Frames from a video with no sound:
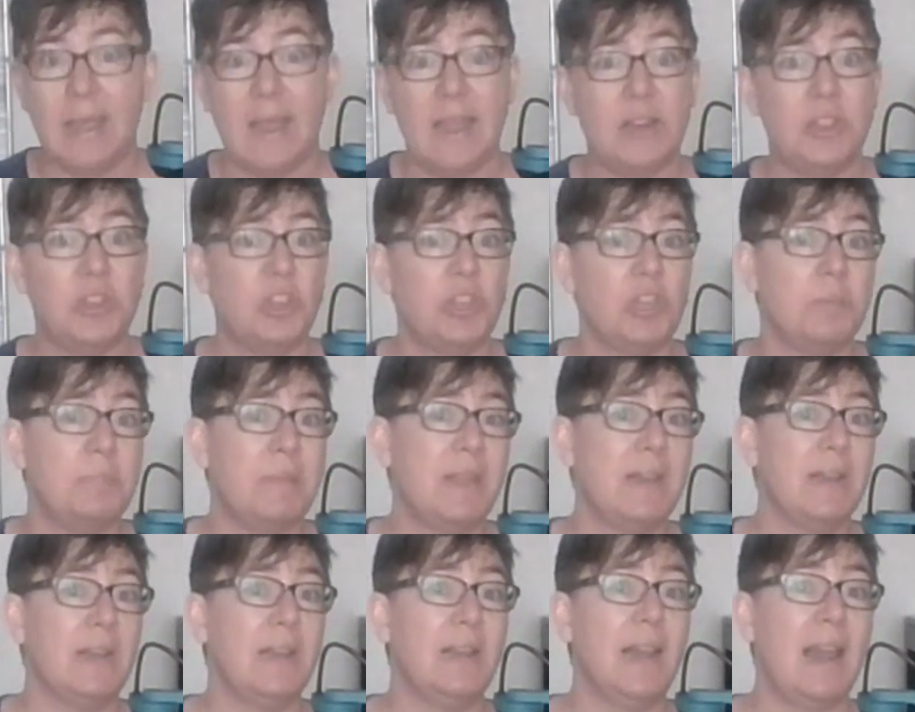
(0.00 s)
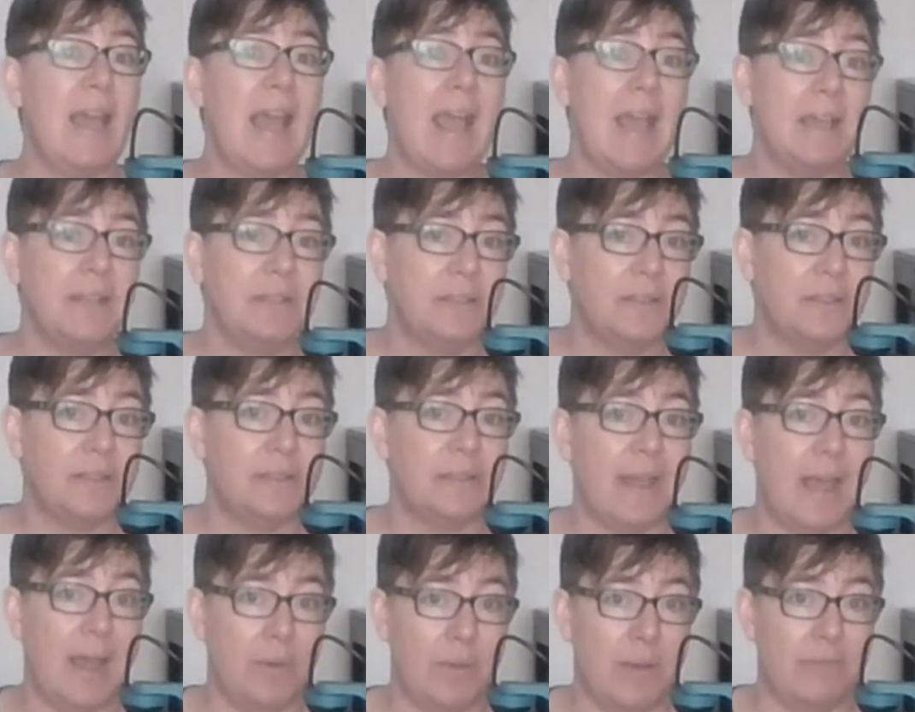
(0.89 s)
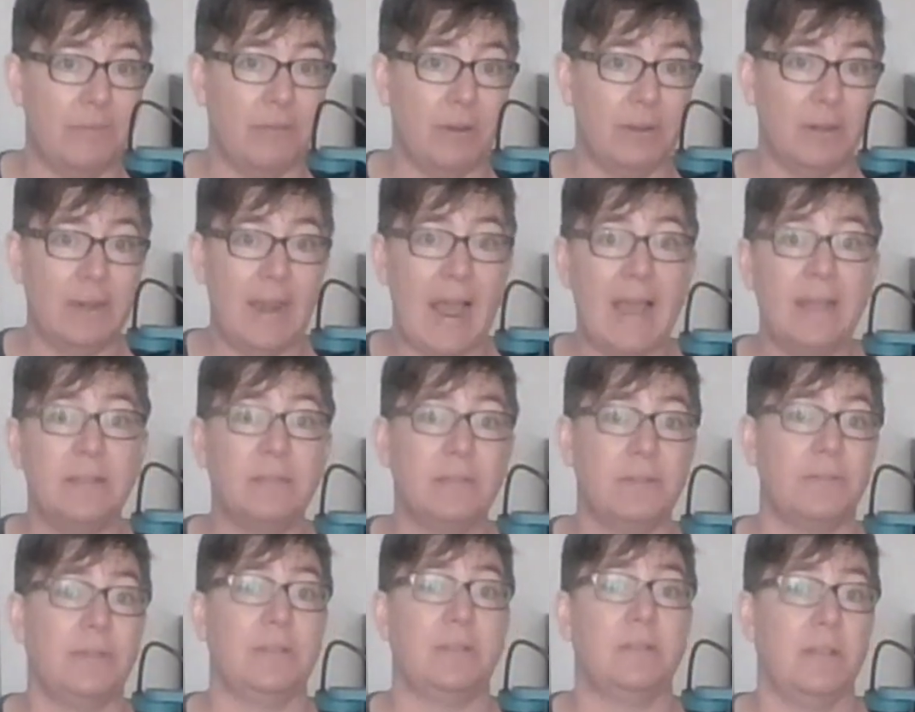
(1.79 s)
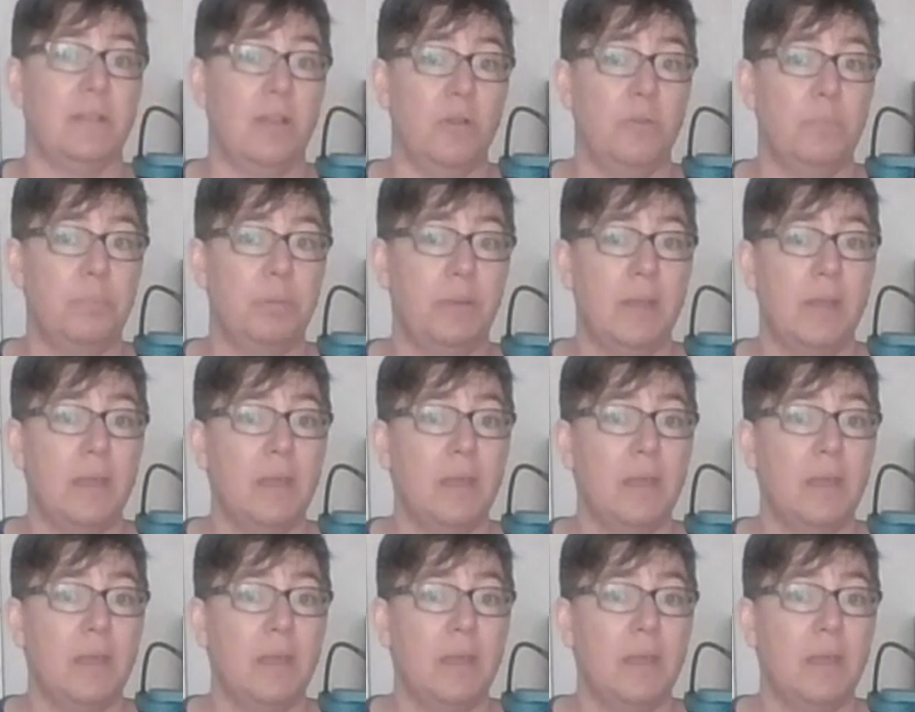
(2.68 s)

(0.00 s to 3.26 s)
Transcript: It should be less, however, less of a slope